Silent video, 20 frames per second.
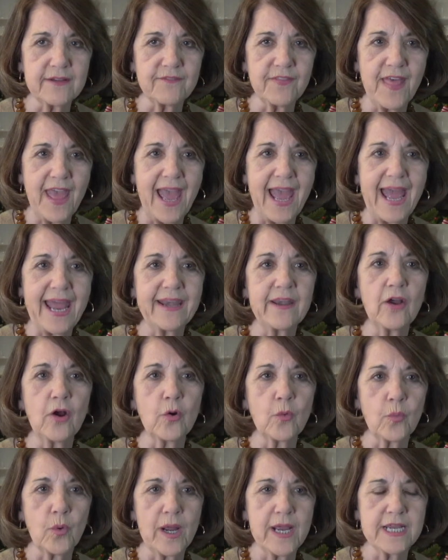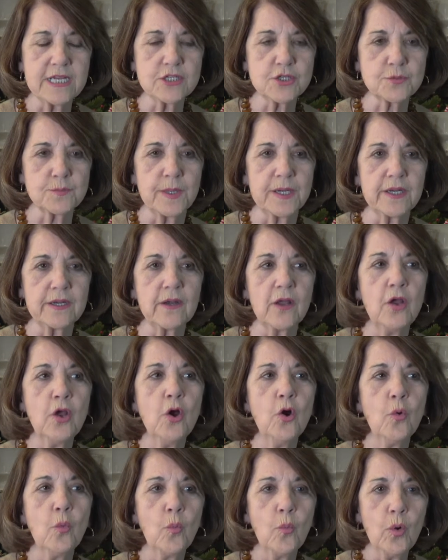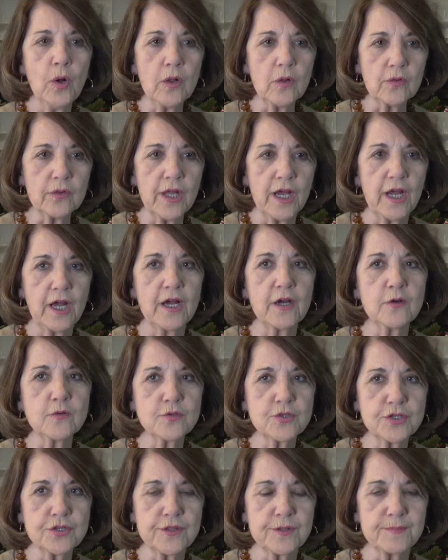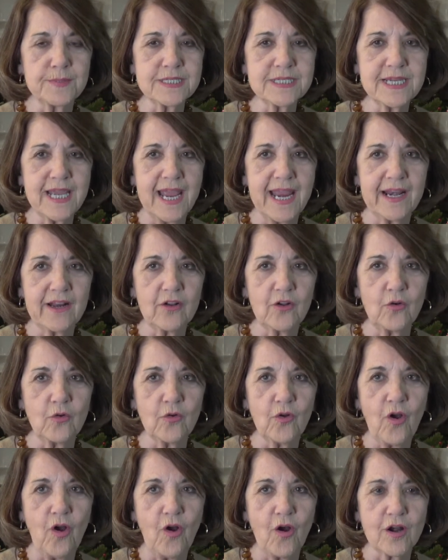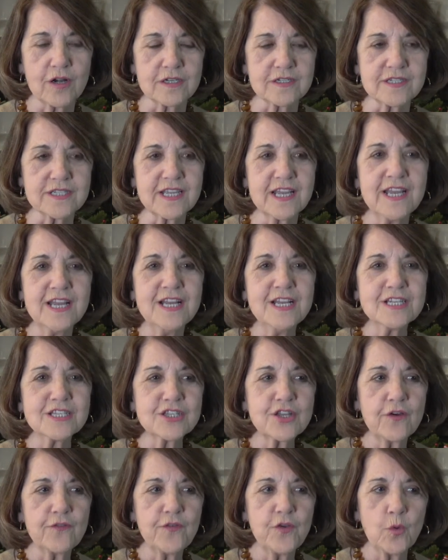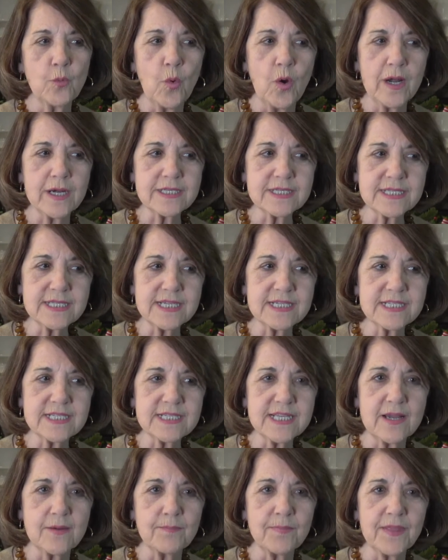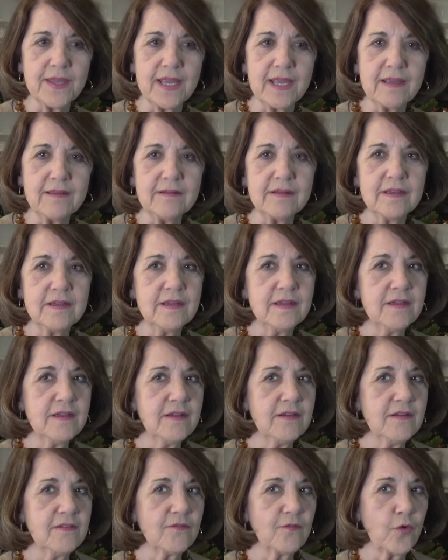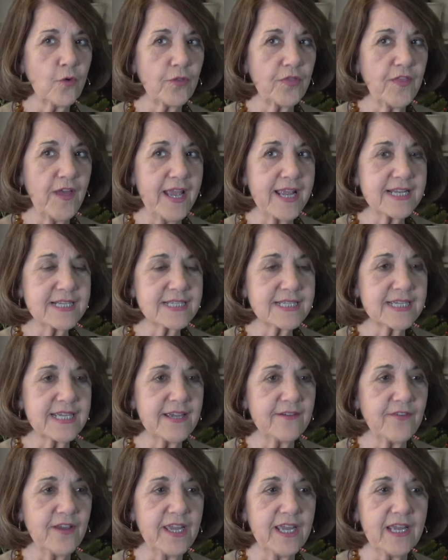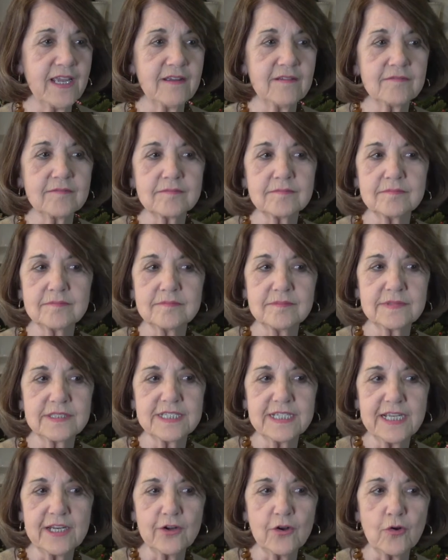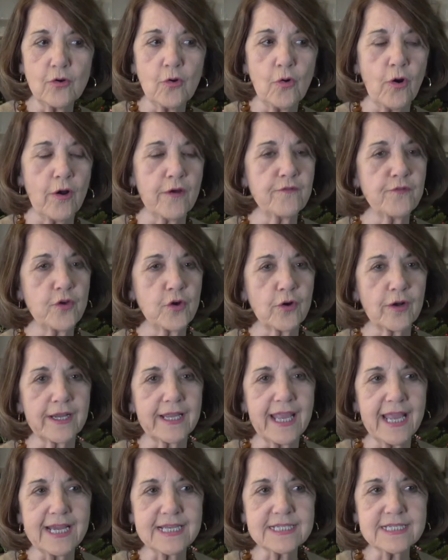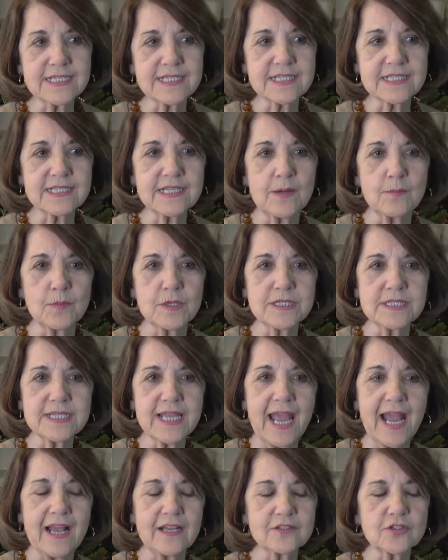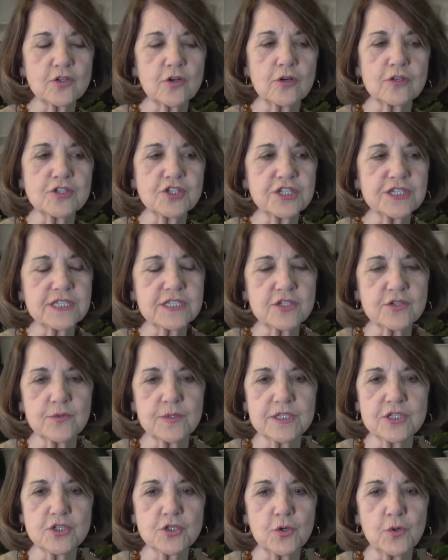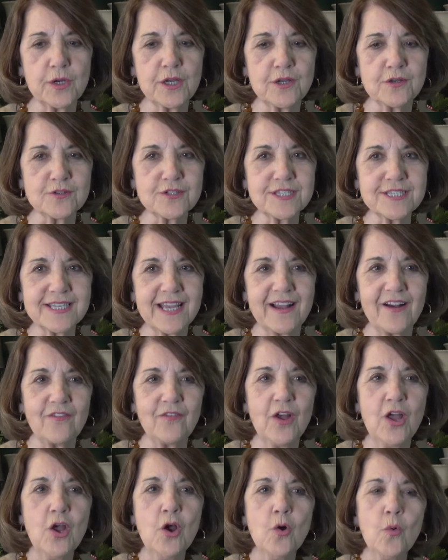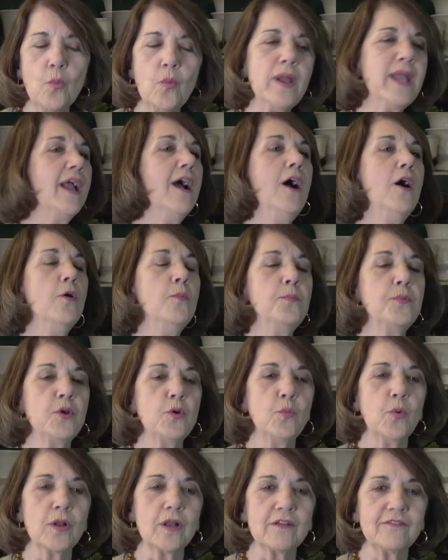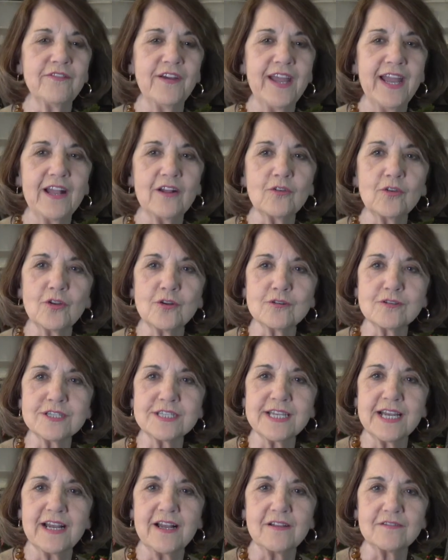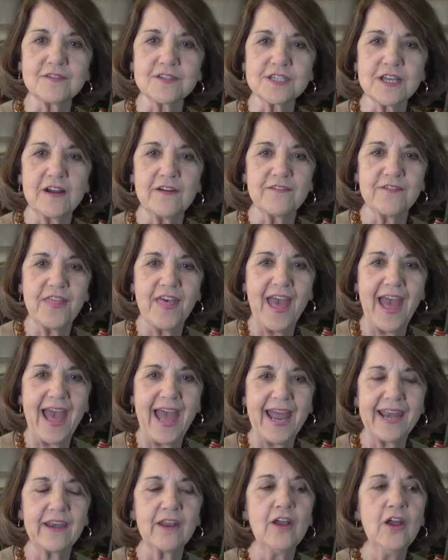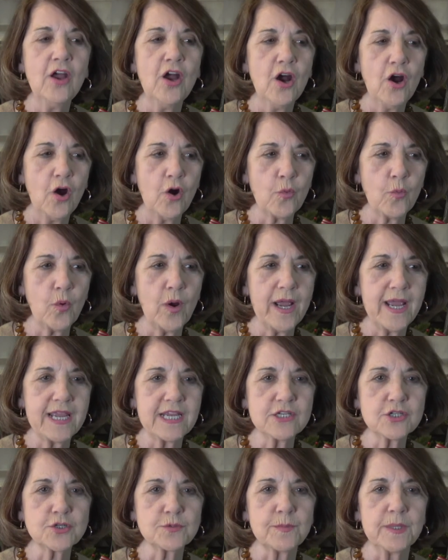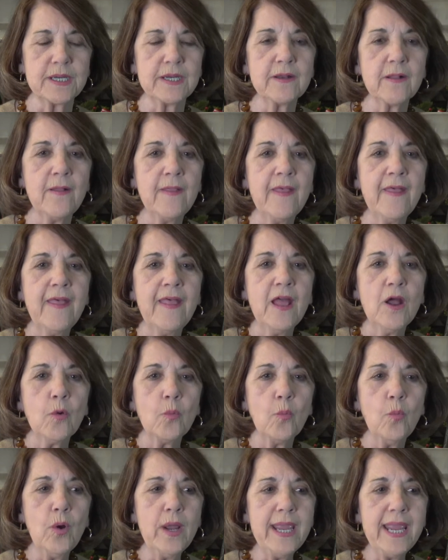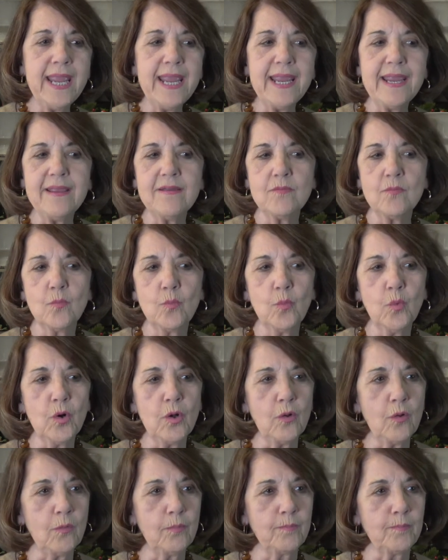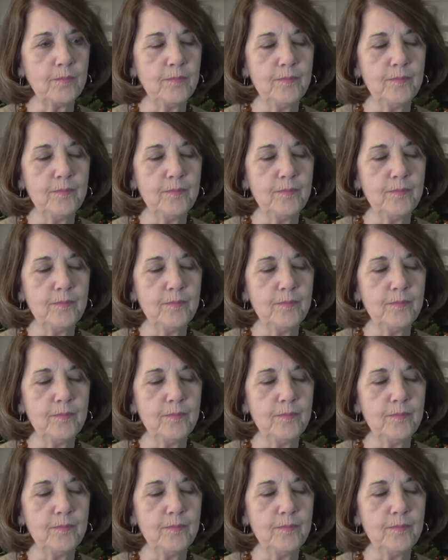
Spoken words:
of that arrangement will go to the Botanical Gardens. So if you want to send something for Thanksgiving dinner, or if you're a guest at someone's house, or just to enjoy yourself, we hope you will avail yourselves of that arrangement. We will